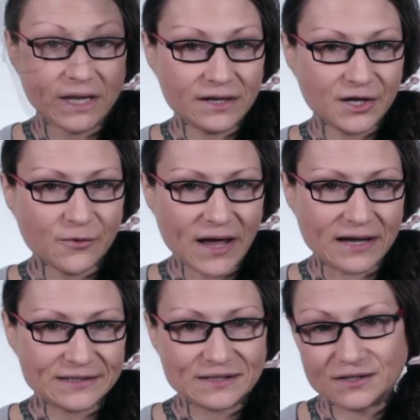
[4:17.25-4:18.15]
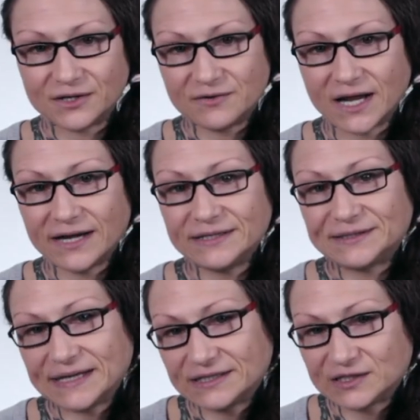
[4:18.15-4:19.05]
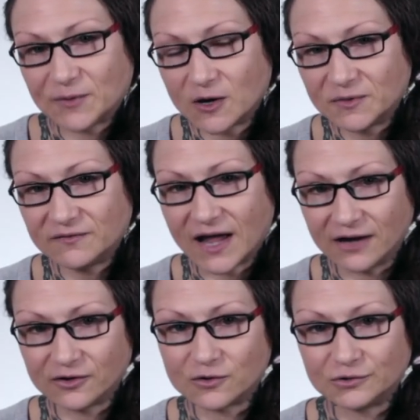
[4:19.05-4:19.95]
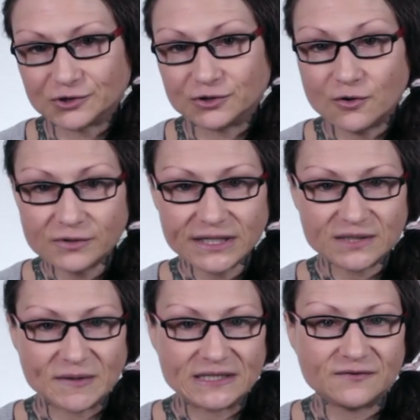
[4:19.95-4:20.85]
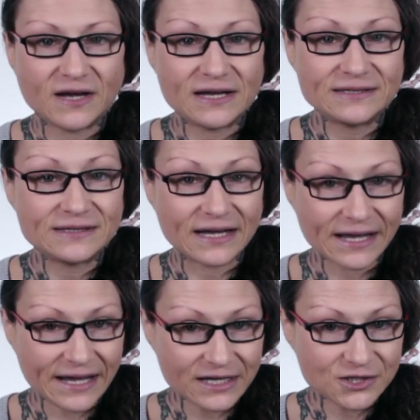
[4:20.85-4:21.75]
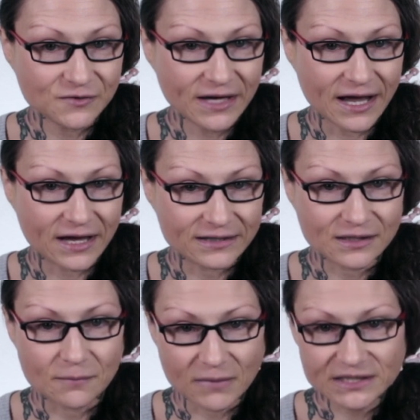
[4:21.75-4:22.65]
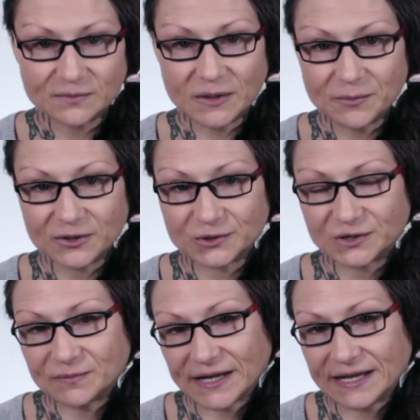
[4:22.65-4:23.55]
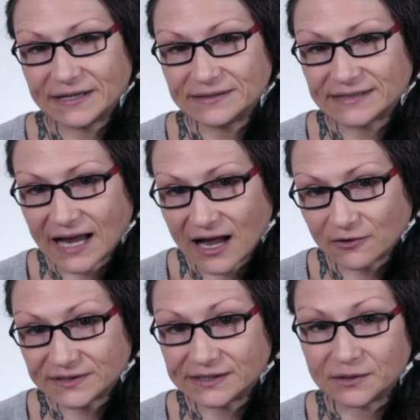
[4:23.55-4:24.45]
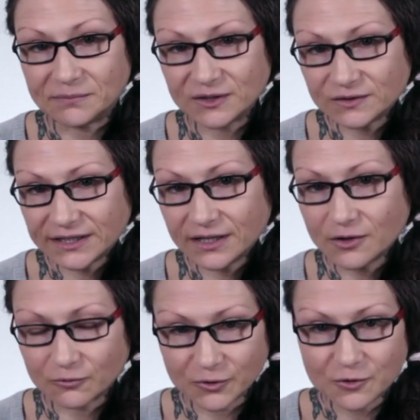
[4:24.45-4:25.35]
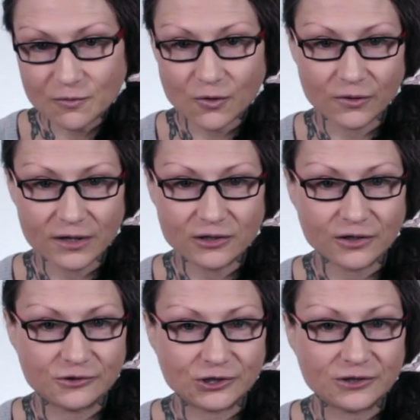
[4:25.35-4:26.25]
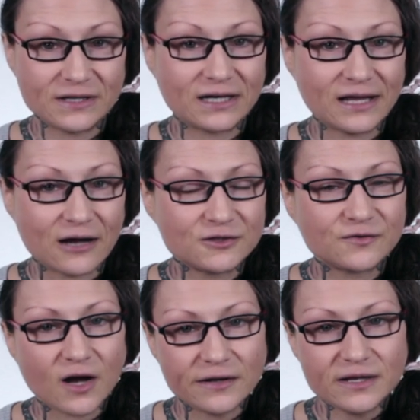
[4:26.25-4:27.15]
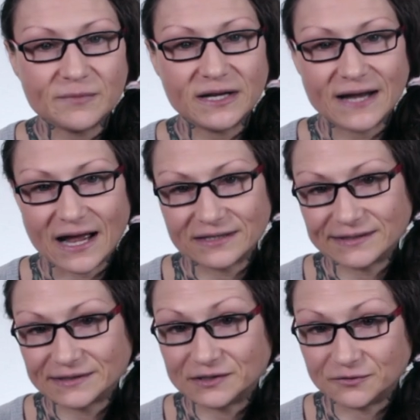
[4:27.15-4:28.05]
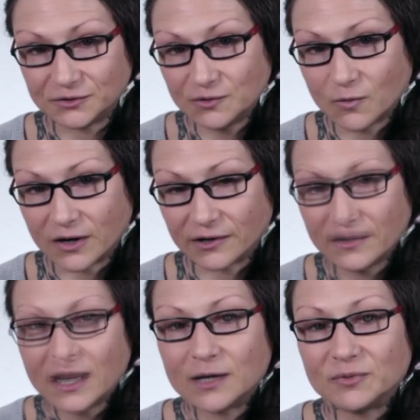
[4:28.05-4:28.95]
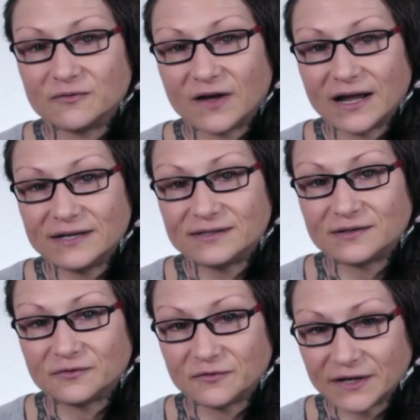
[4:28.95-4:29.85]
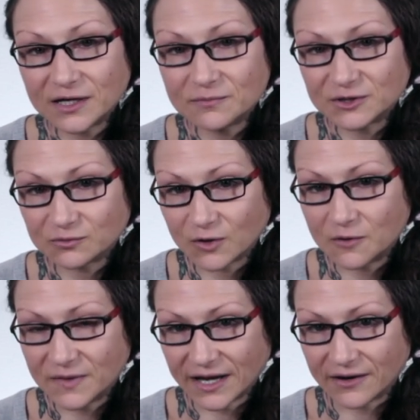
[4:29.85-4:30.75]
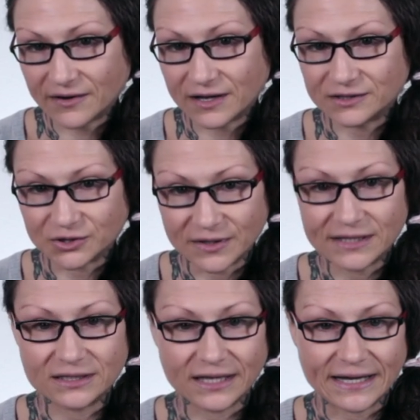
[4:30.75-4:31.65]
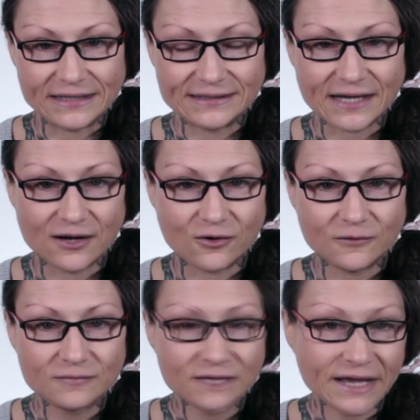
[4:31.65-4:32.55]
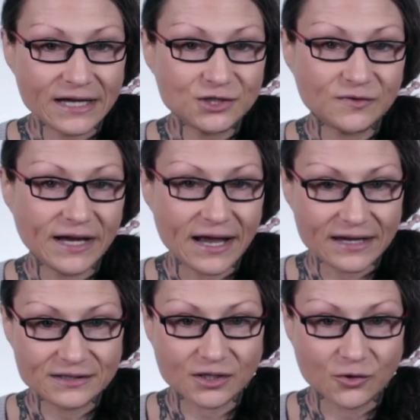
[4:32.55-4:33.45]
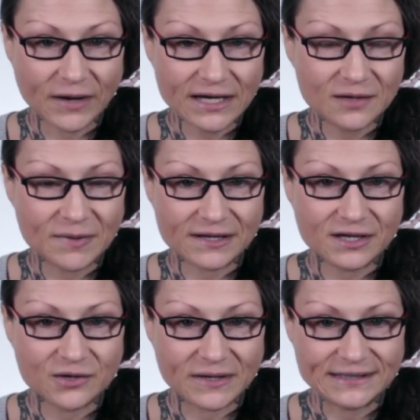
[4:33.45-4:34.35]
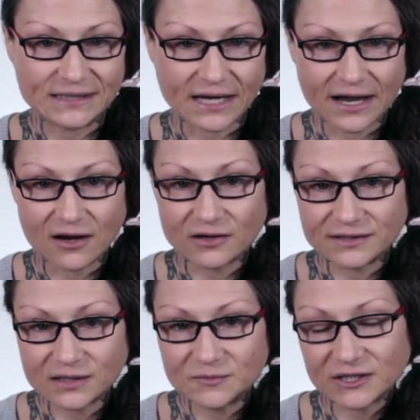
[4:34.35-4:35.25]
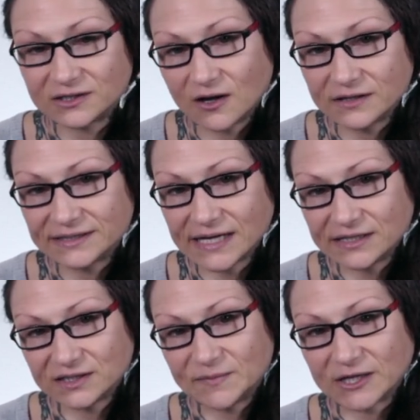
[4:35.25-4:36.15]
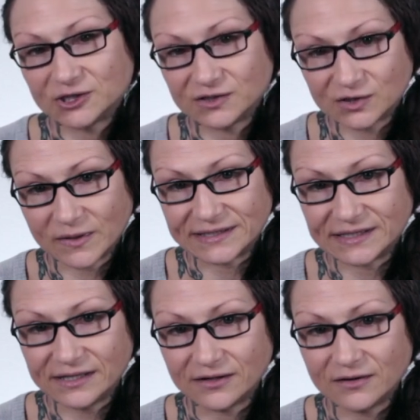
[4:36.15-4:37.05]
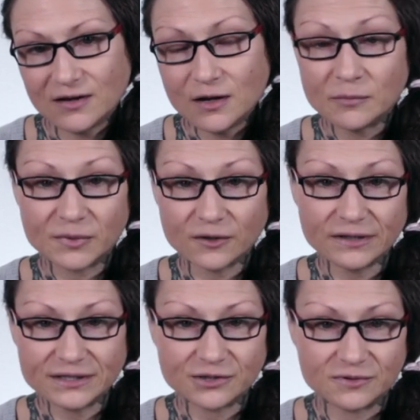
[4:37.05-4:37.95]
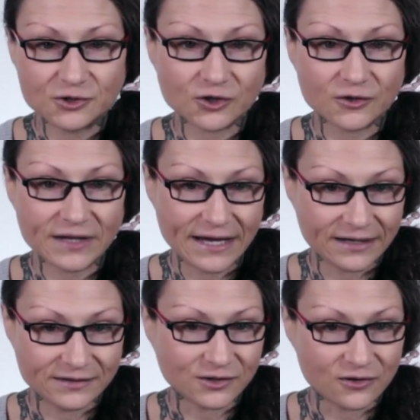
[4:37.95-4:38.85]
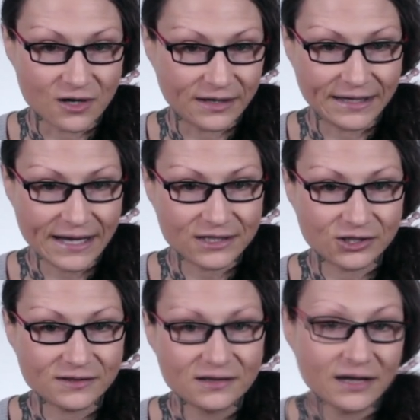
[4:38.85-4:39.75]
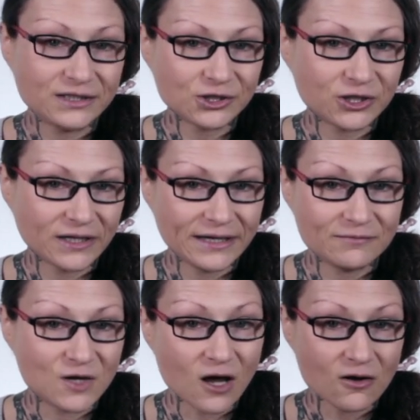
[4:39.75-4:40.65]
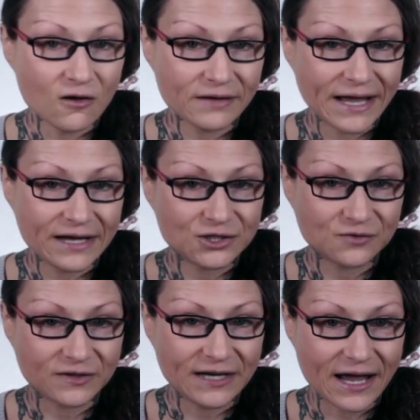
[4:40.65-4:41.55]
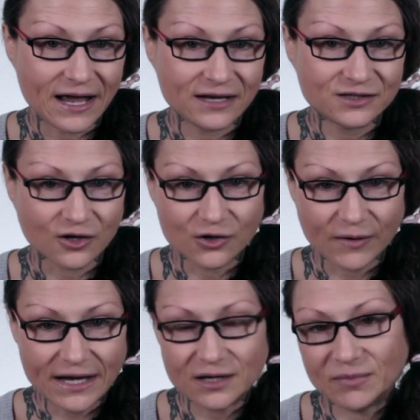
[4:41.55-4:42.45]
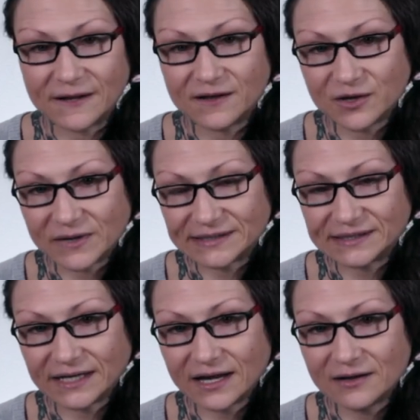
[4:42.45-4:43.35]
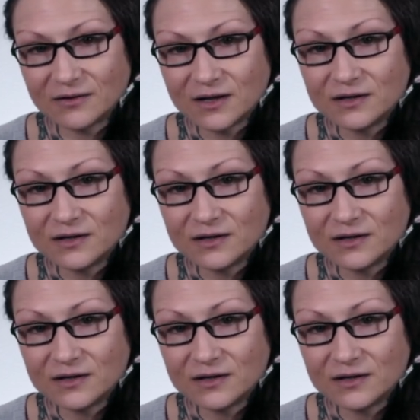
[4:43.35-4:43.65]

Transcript: In the US, the United States Department of Agriculture only specifies that cage free eggs must be produced by hens housed in a building, room, or enclosure that allows for unlimited access to food and water and provides the freedom to roam the area during the laying cycle. Cage free eggs graded by the USDA are subject to on site inspections twice a year, purely to ensure the hens are not in cages. Additionally, not all cage free eggs are graded by the USDA.